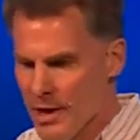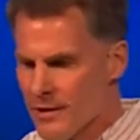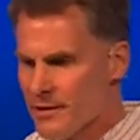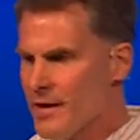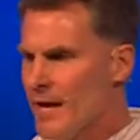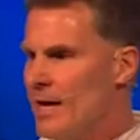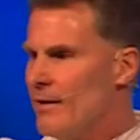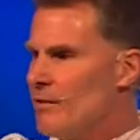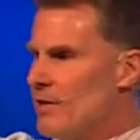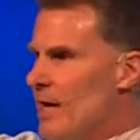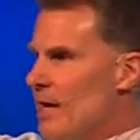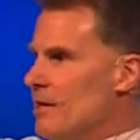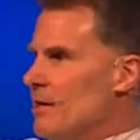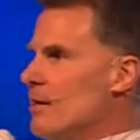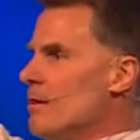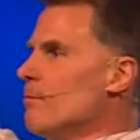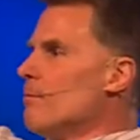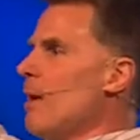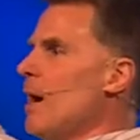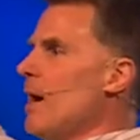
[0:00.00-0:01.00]
They even had to
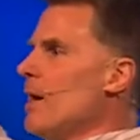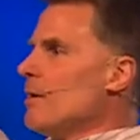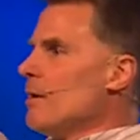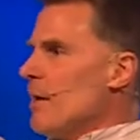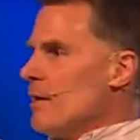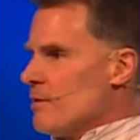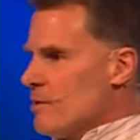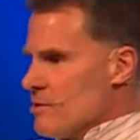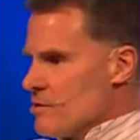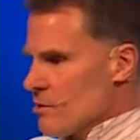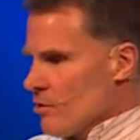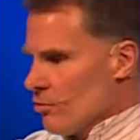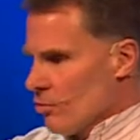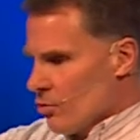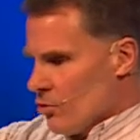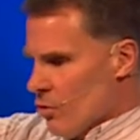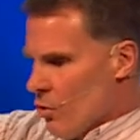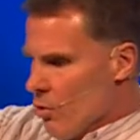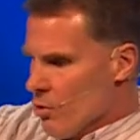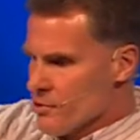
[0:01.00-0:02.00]
combine like these little
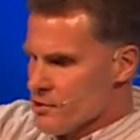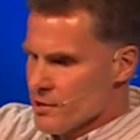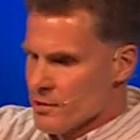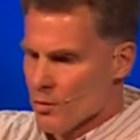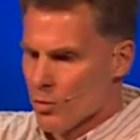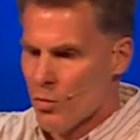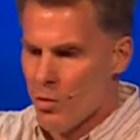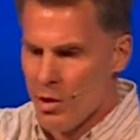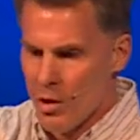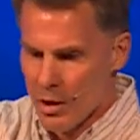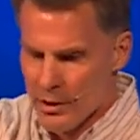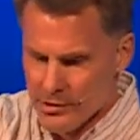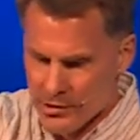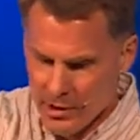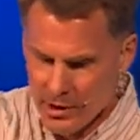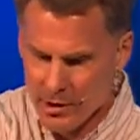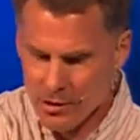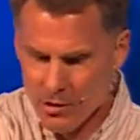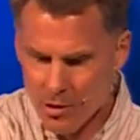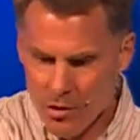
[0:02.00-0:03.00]
cords into one to
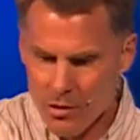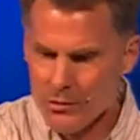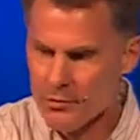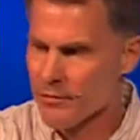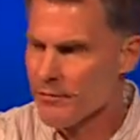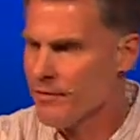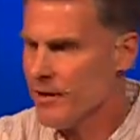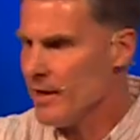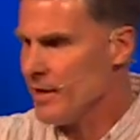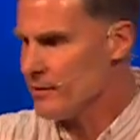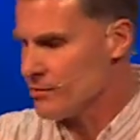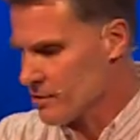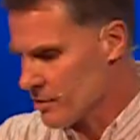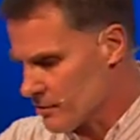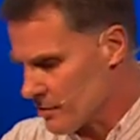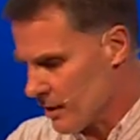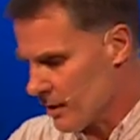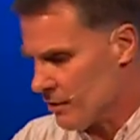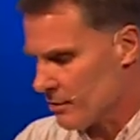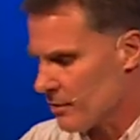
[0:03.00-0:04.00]
get it all in her veins
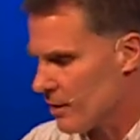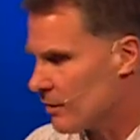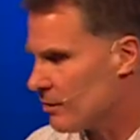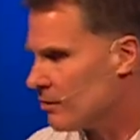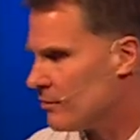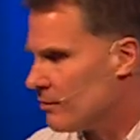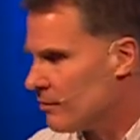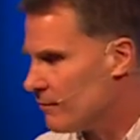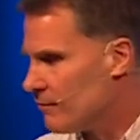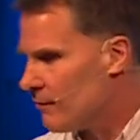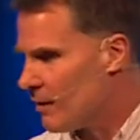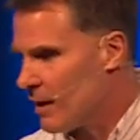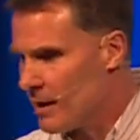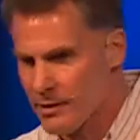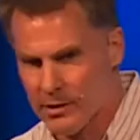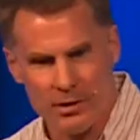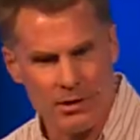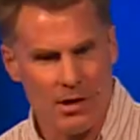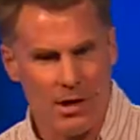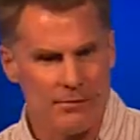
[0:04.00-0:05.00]
because they couldn't
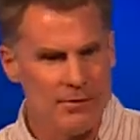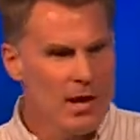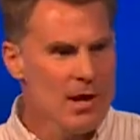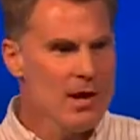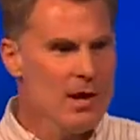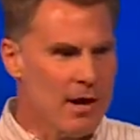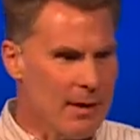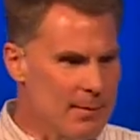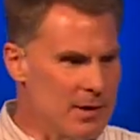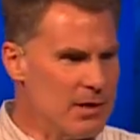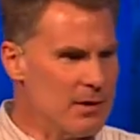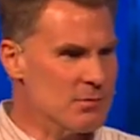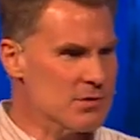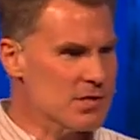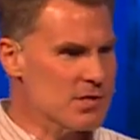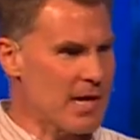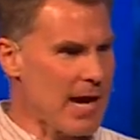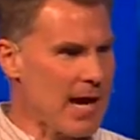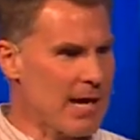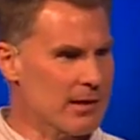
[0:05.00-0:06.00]
find enough. I mean, it was
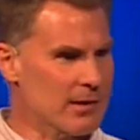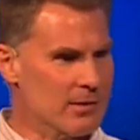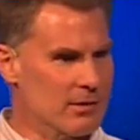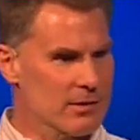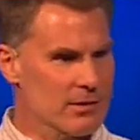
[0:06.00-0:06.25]
that.